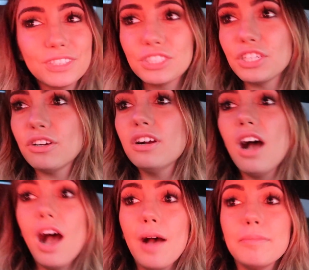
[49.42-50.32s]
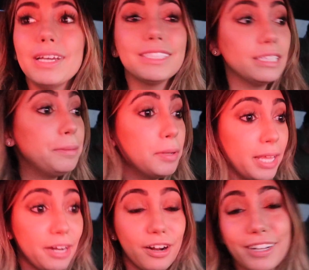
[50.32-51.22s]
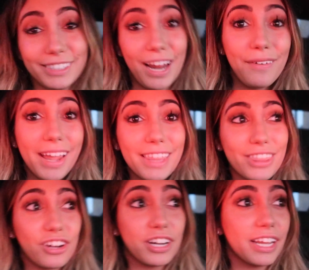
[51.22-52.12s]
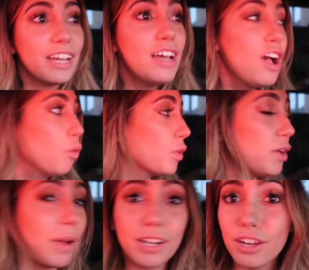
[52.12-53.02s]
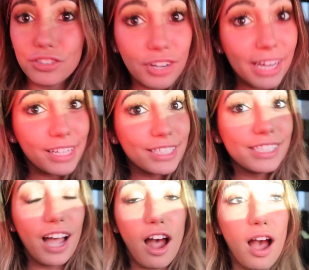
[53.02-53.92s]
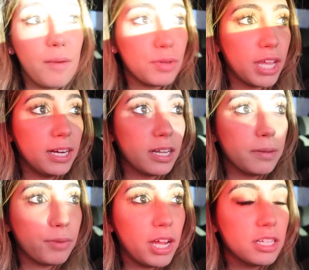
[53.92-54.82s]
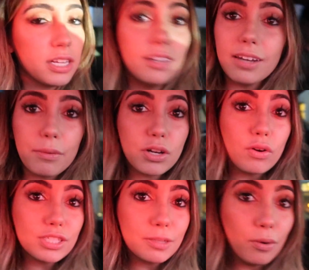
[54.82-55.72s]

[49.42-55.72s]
It's true. Um, it's a little bit later. It's now eight thirty. We went and got drinks um, with Cutie and Brendan, and now we're going to the